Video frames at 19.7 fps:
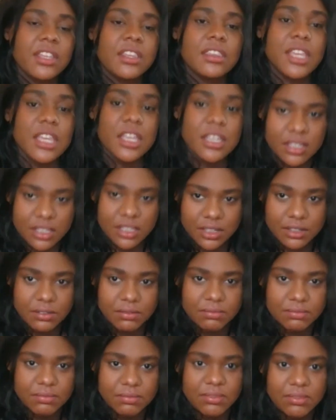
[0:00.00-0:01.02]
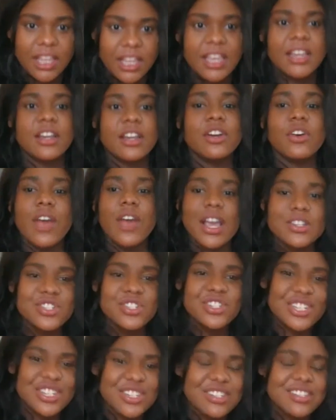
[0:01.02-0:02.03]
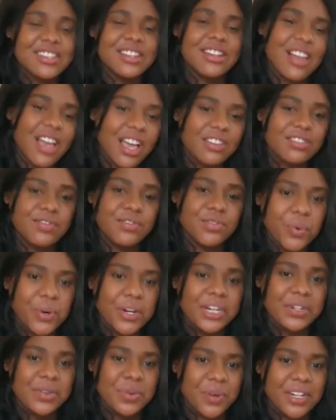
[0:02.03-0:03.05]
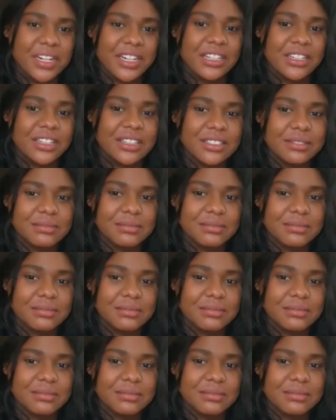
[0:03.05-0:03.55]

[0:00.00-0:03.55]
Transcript: Thank you, and congratulations to the class of 2020.